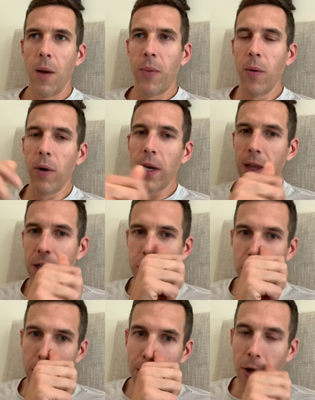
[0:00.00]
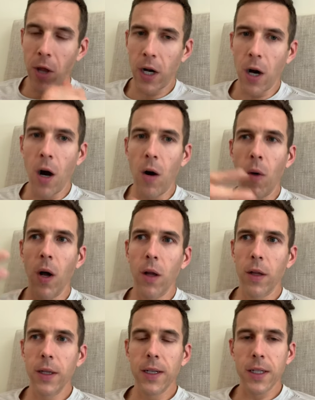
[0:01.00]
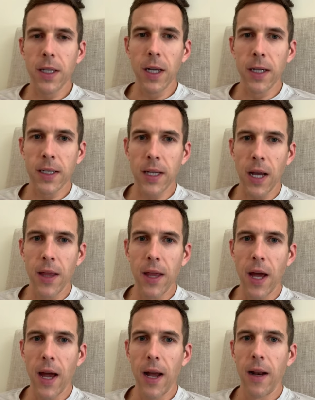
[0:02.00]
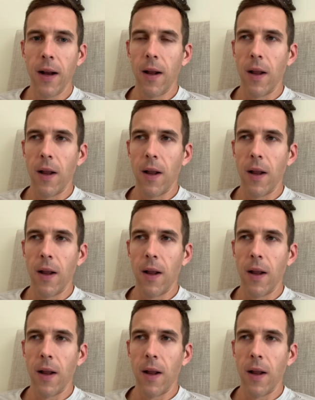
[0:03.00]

People get in the gym and they're like, oh, well, this thing said that